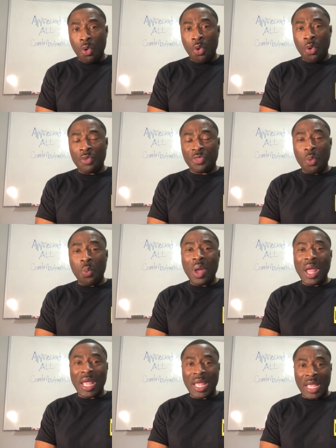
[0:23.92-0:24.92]
or the
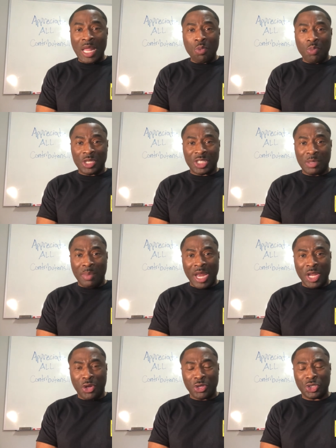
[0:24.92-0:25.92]
way in which
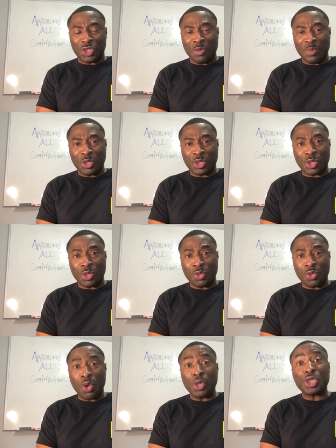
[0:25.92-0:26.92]
somebody contributes to
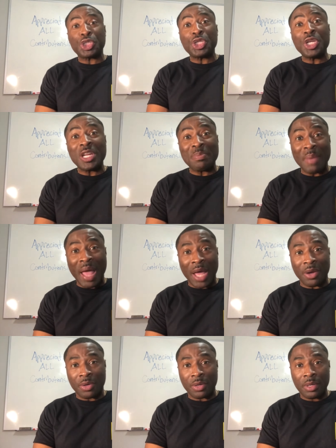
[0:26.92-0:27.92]
you, or should it
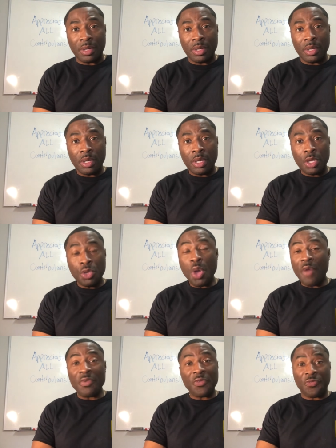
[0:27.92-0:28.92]
matter? You
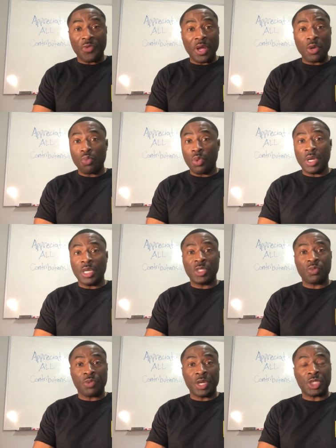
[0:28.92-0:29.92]
have a friend, one
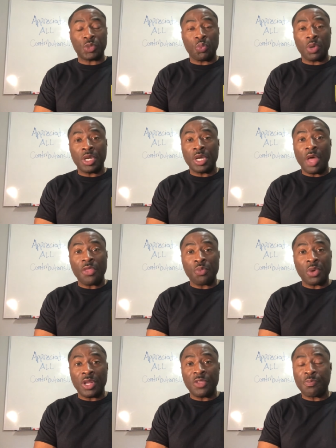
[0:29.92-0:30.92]
is rich, one another
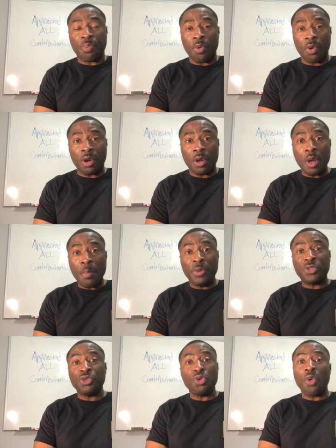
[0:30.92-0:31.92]
one is poor,
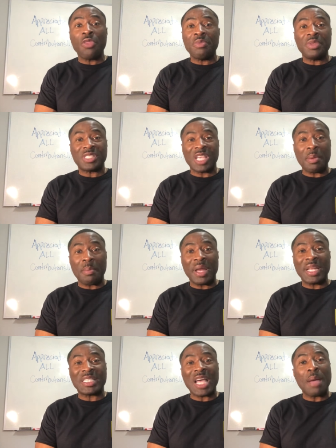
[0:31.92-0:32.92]
but you know them the same
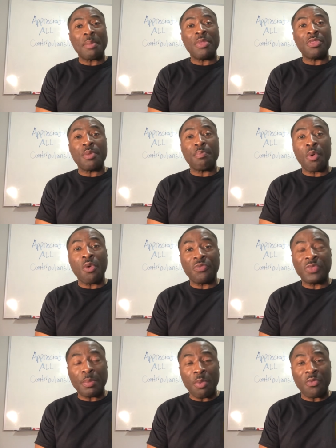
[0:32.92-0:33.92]
amount of time and they're
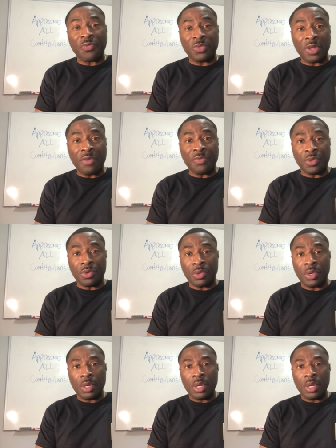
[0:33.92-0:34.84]
both they both love you.